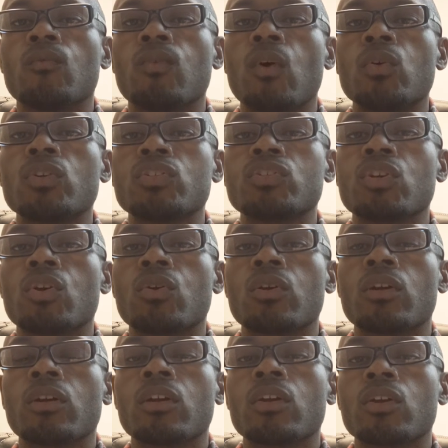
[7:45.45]
focus your
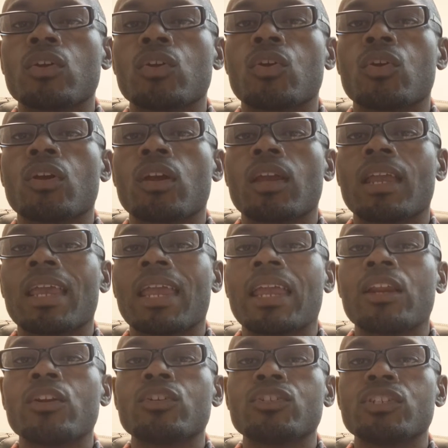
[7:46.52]

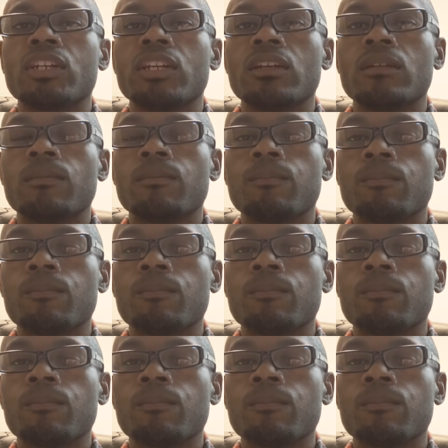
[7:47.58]
energy